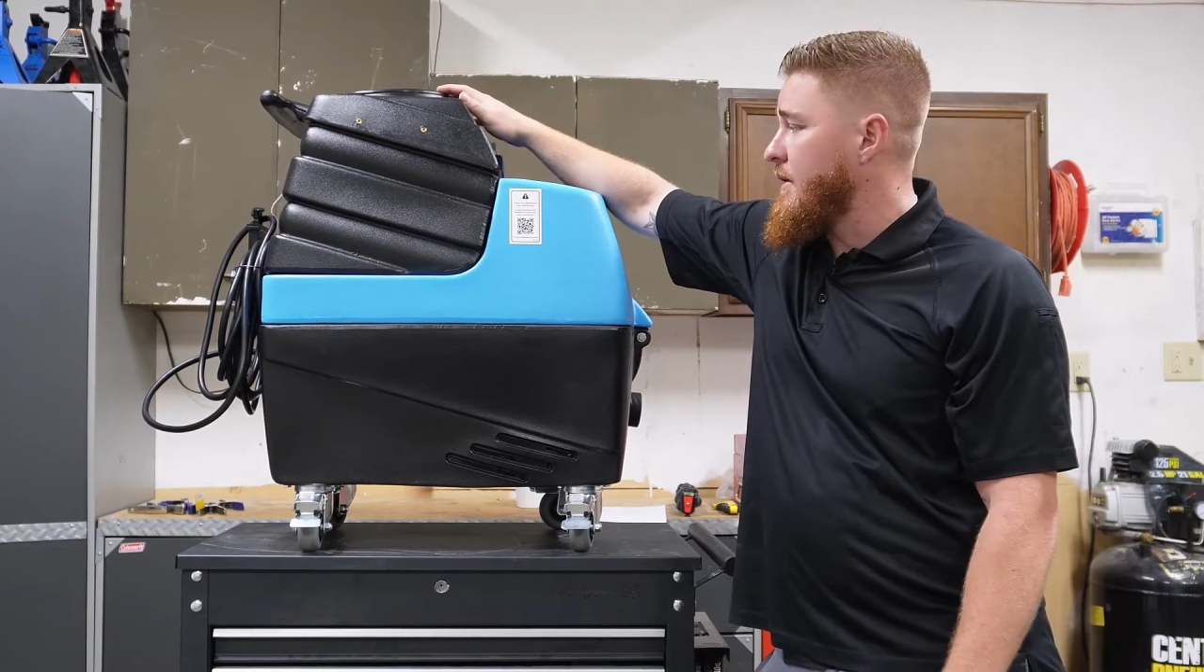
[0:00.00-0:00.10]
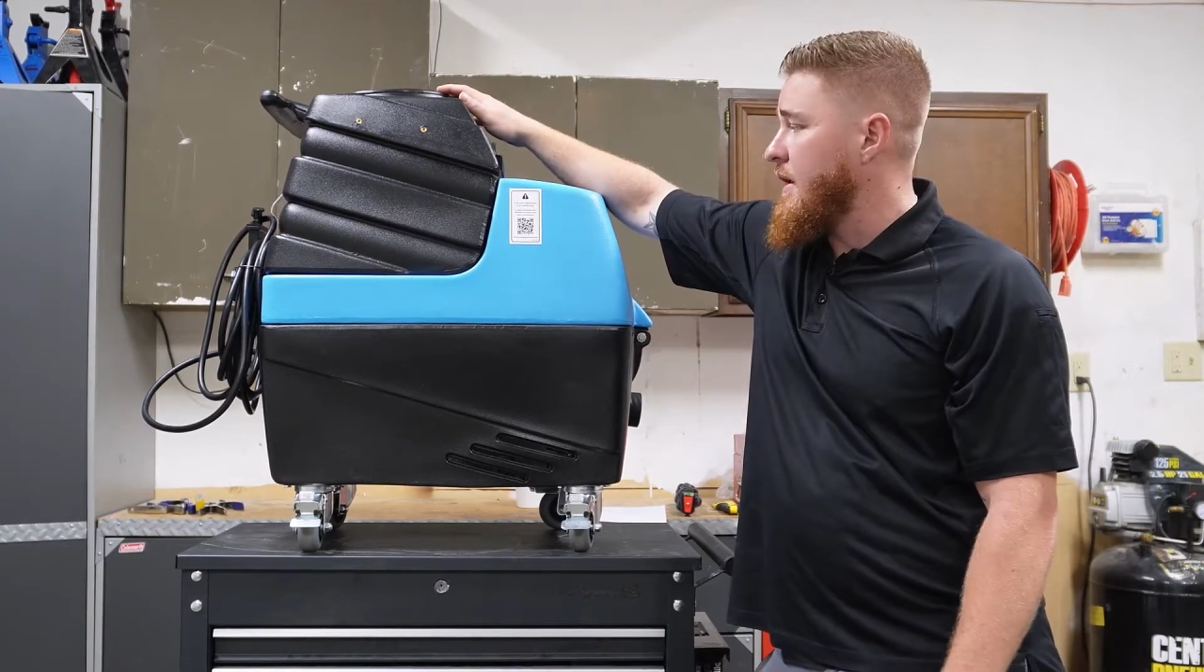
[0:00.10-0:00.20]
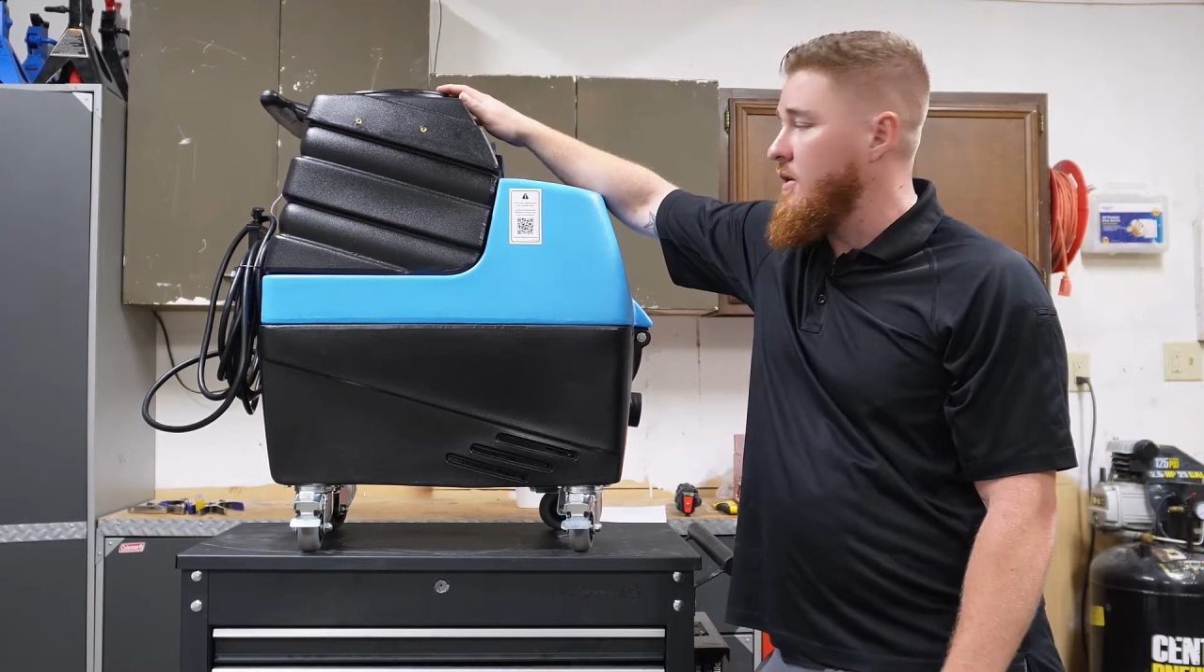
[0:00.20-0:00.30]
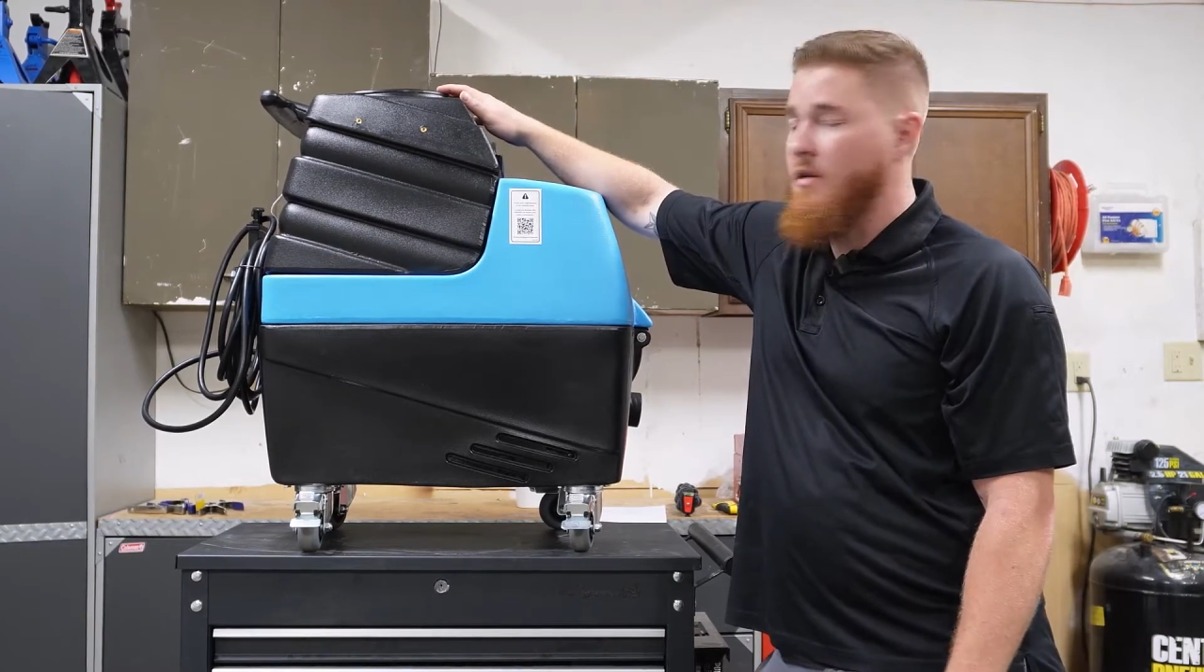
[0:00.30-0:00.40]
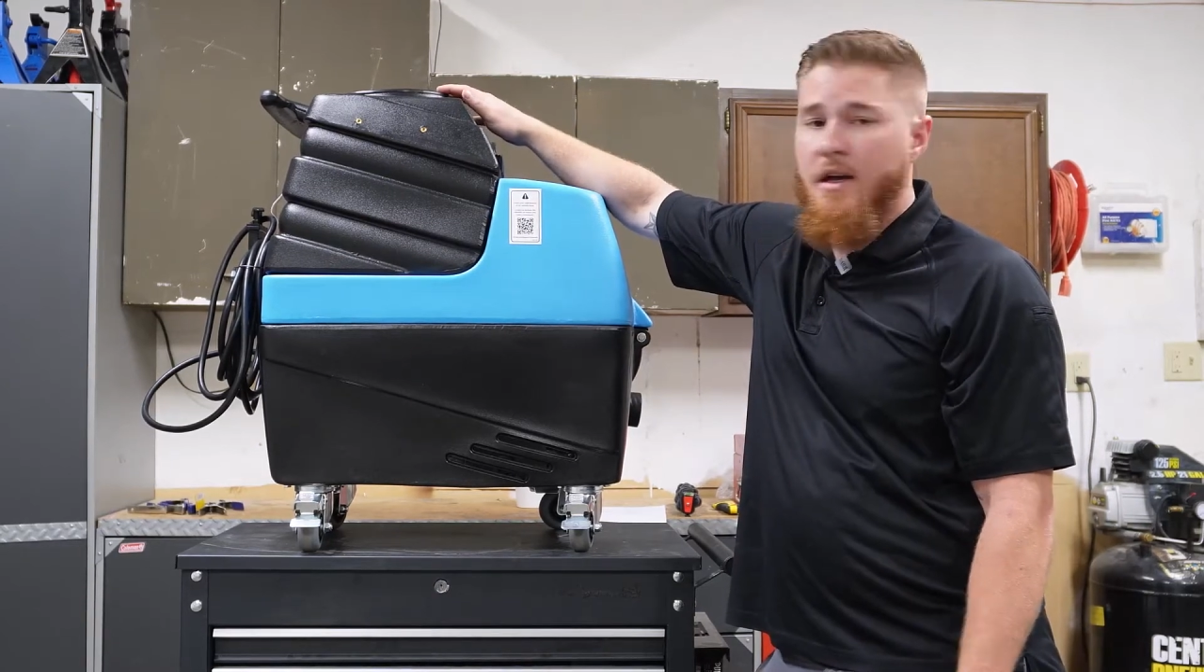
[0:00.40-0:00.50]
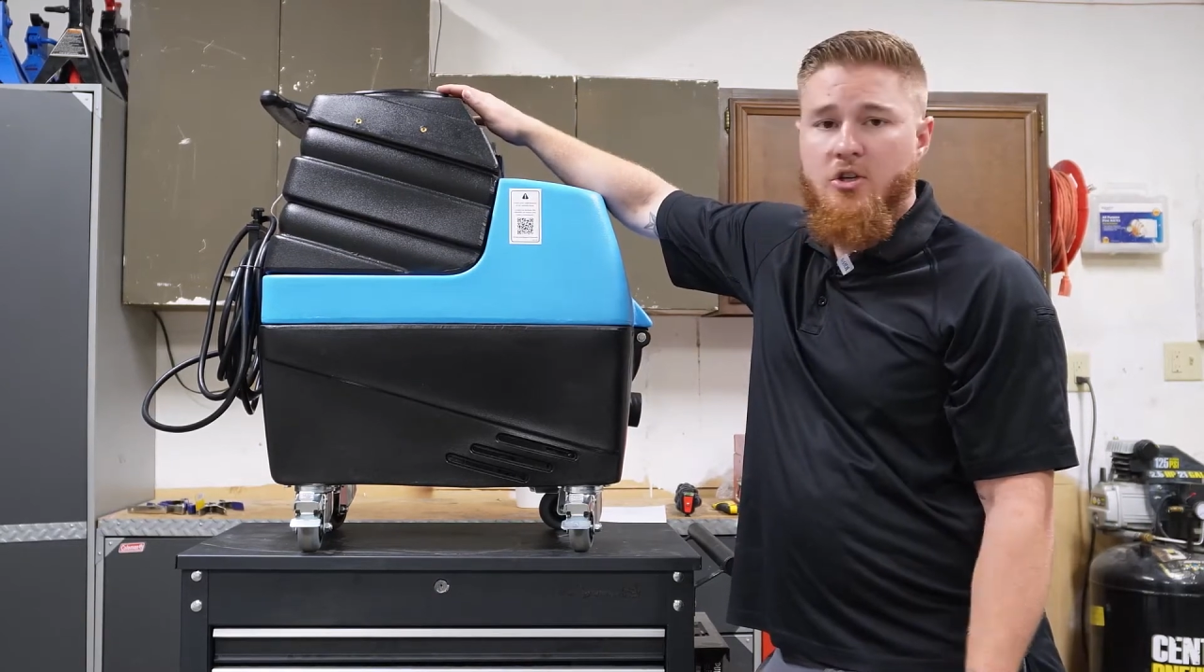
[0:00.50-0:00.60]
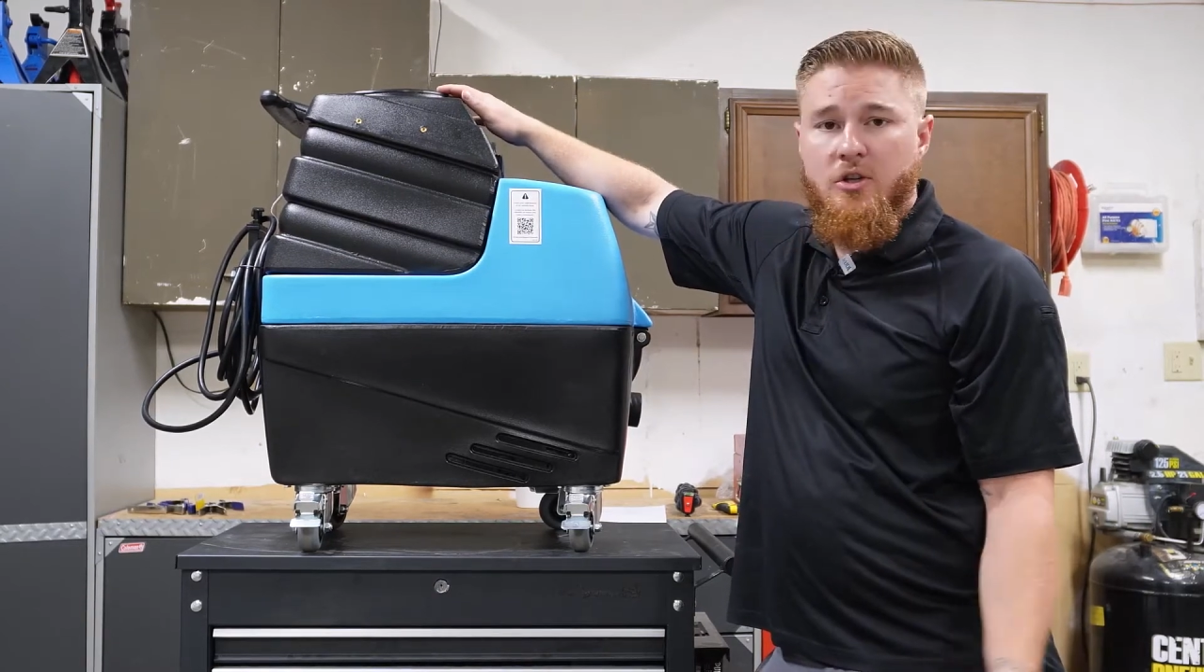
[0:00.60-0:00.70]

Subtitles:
that you guys